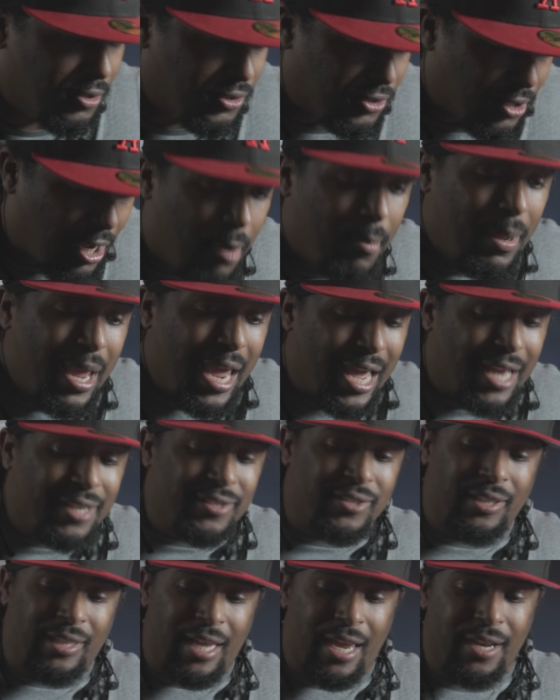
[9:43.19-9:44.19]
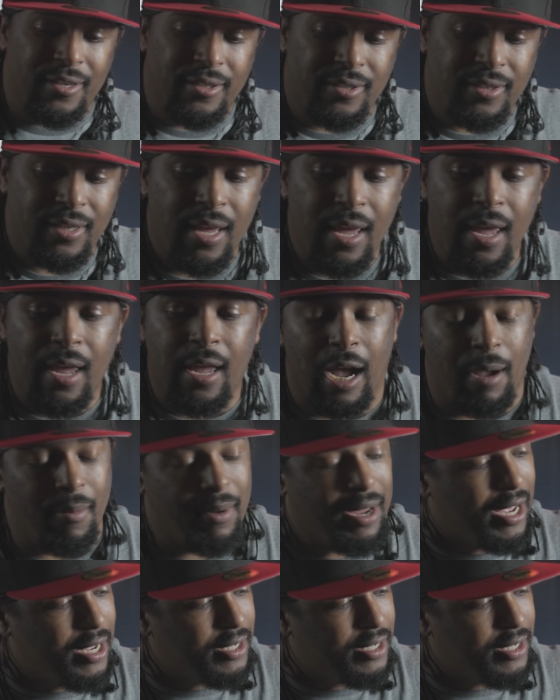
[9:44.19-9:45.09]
So I'm gonna ask Stellantis, I'm gonna ask